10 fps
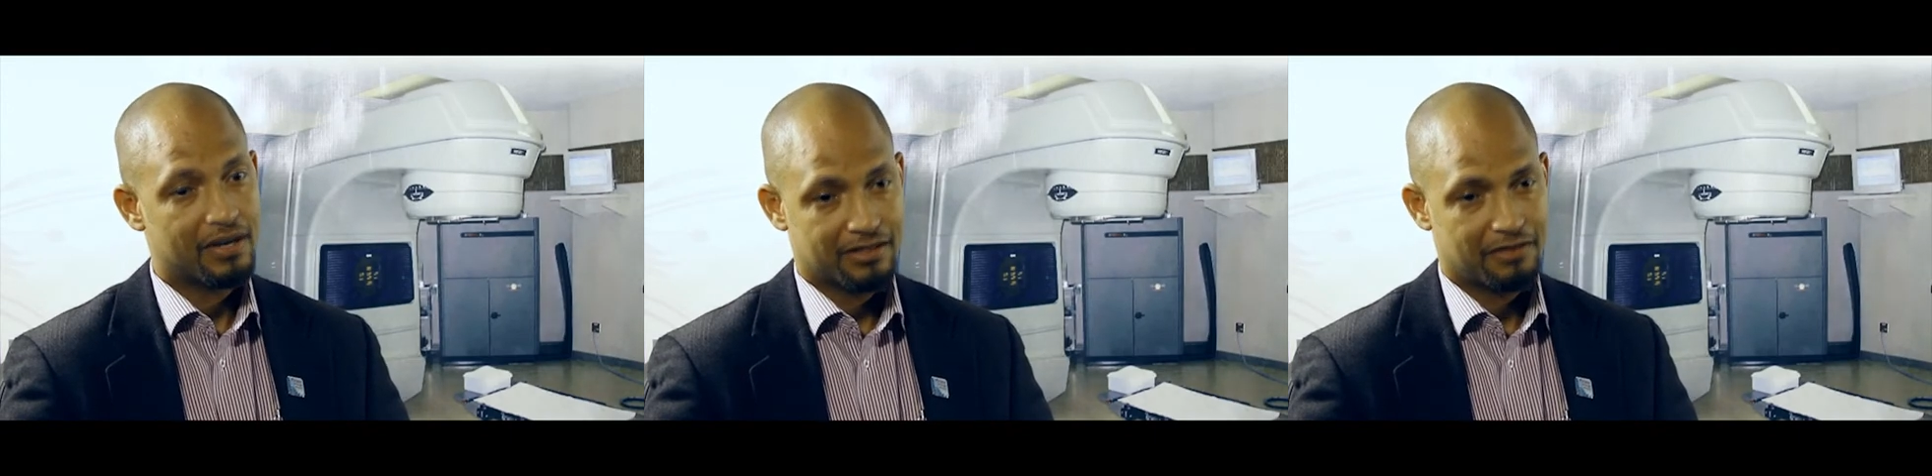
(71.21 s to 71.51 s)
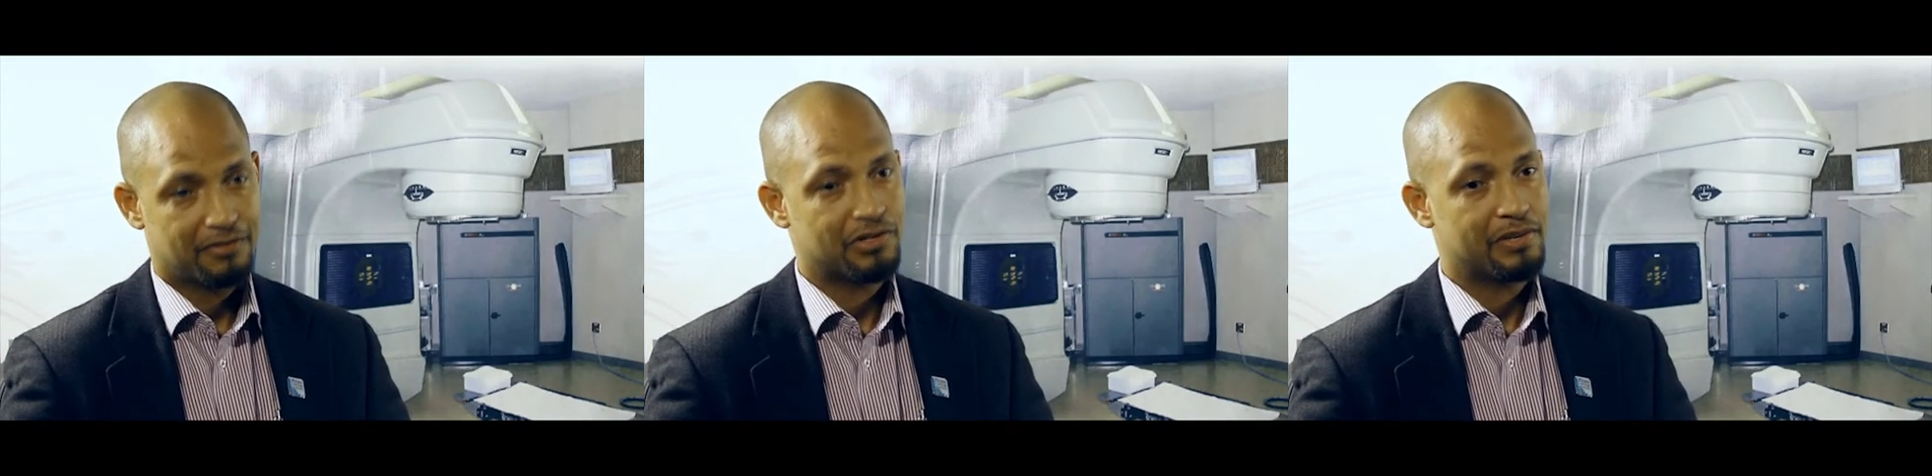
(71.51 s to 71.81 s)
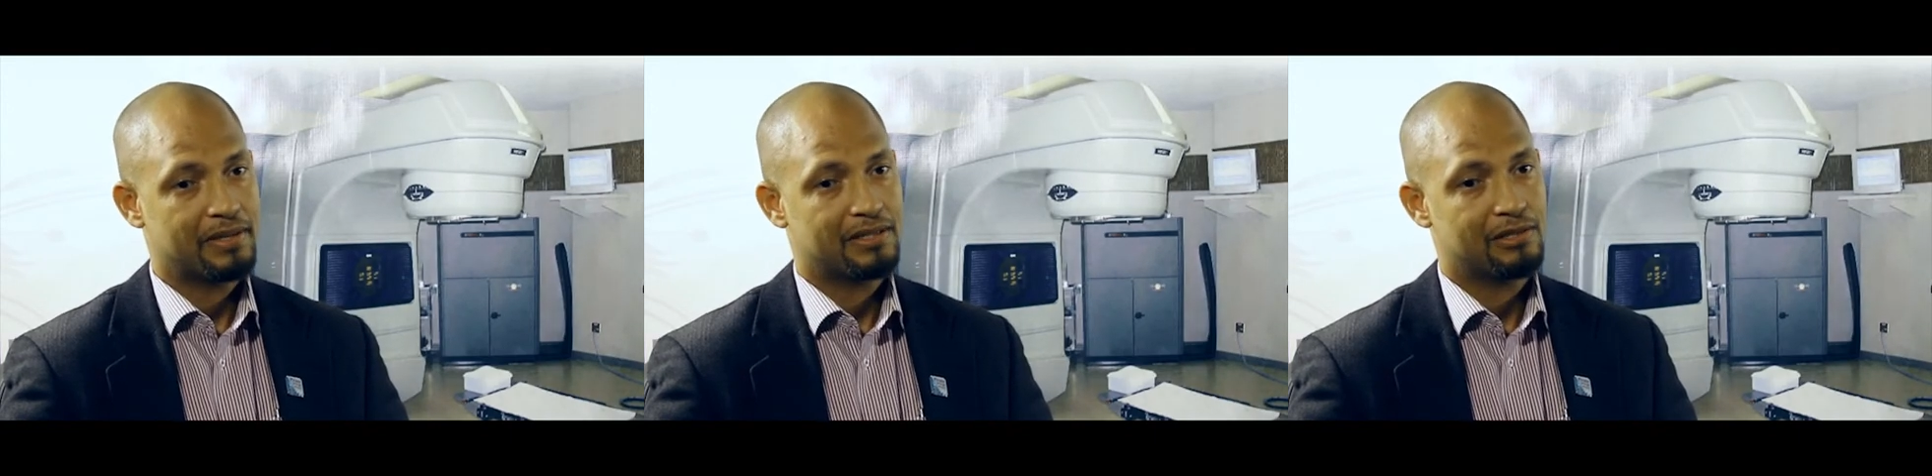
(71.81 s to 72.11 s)
cost of
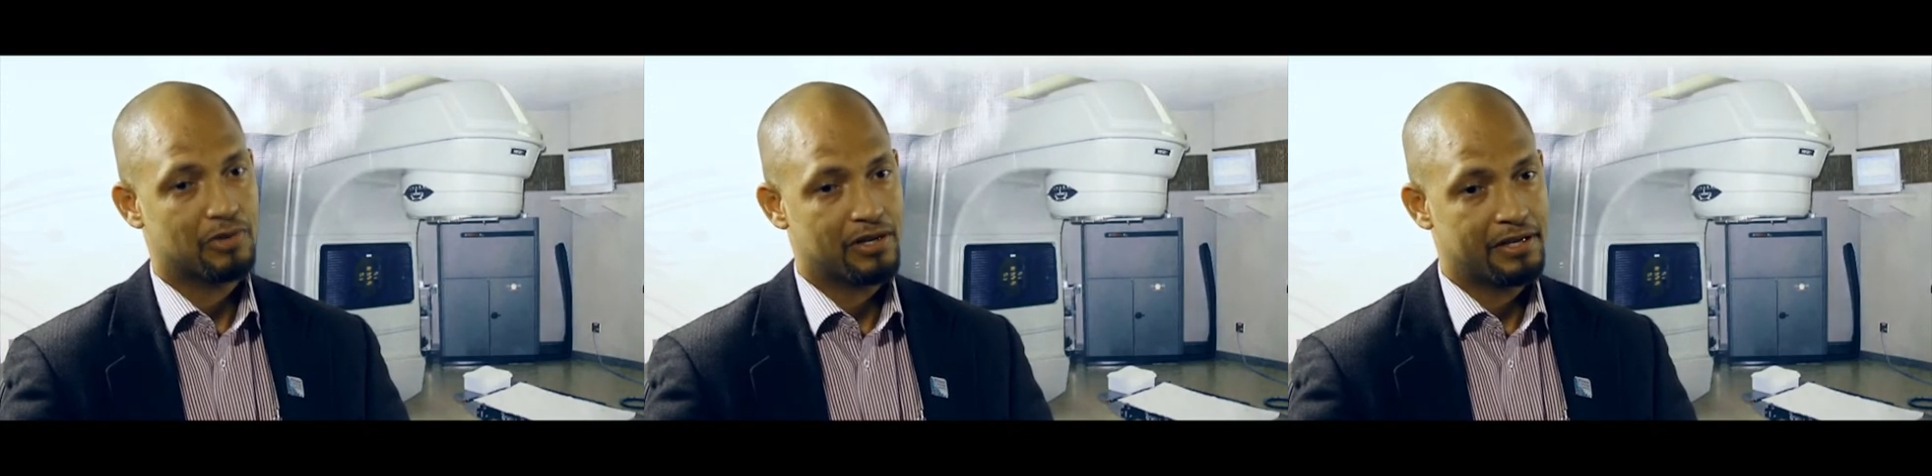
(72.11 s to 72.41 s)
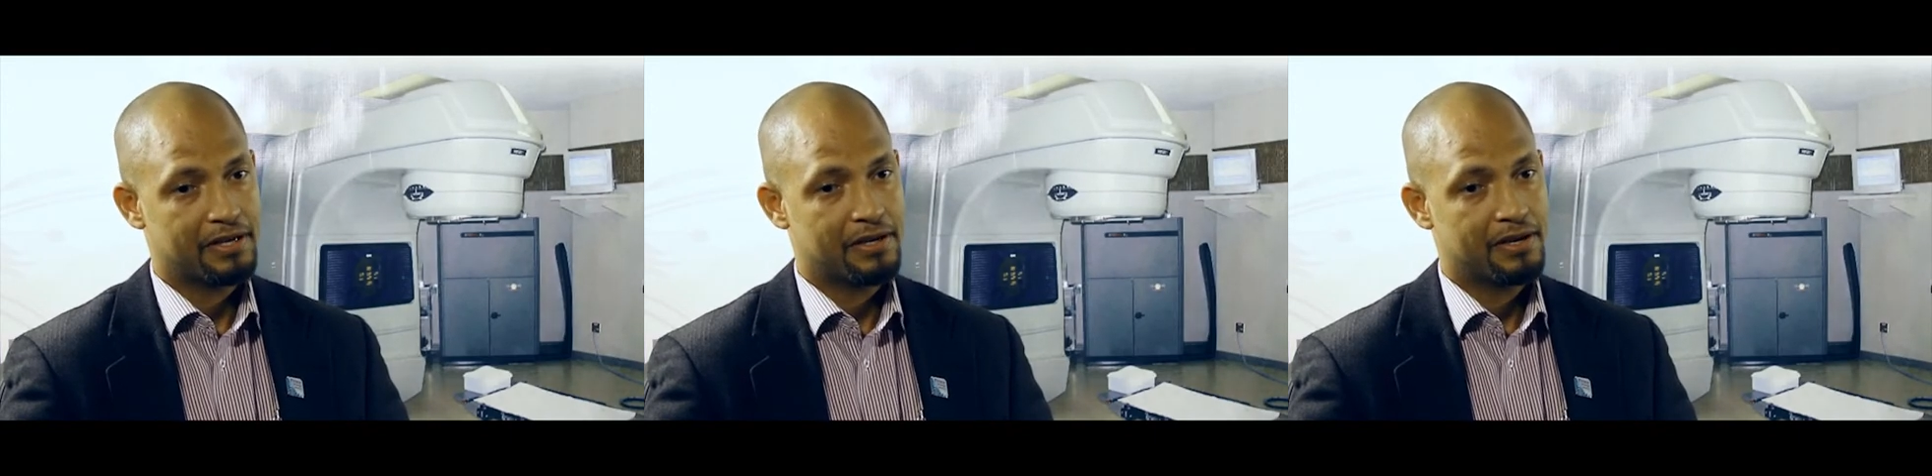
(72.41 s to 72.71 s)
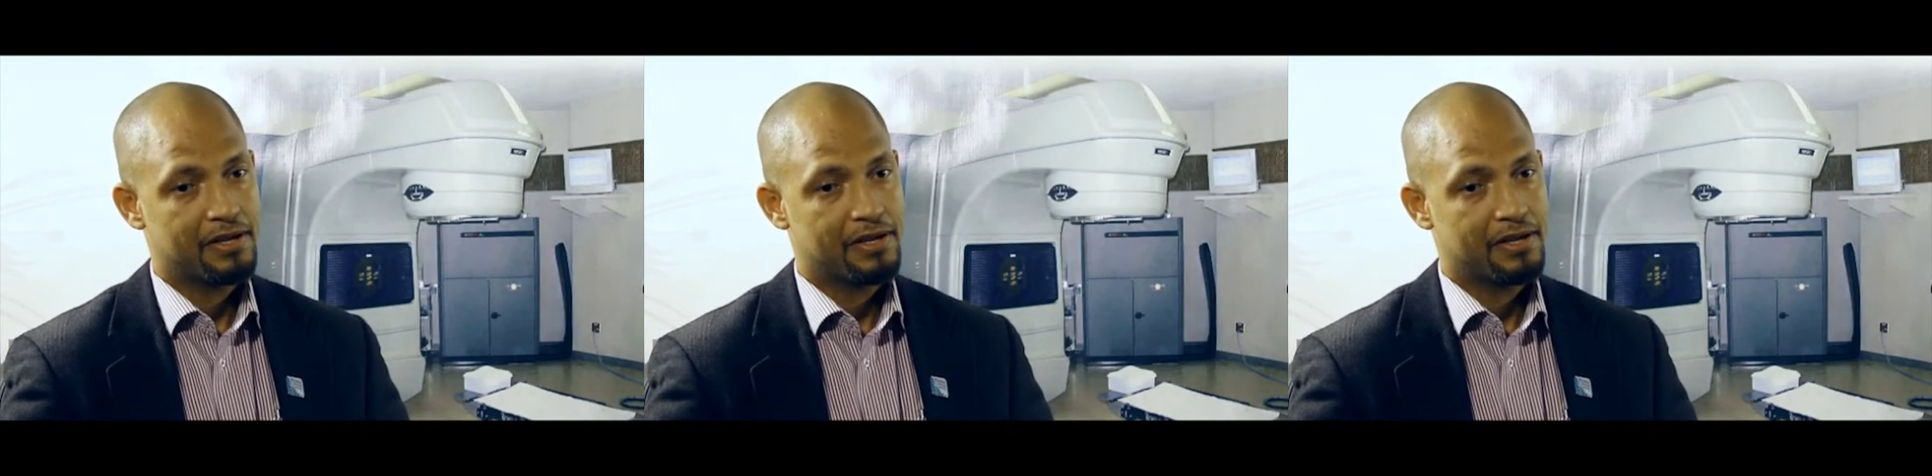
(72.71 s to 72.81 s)
treatment locally.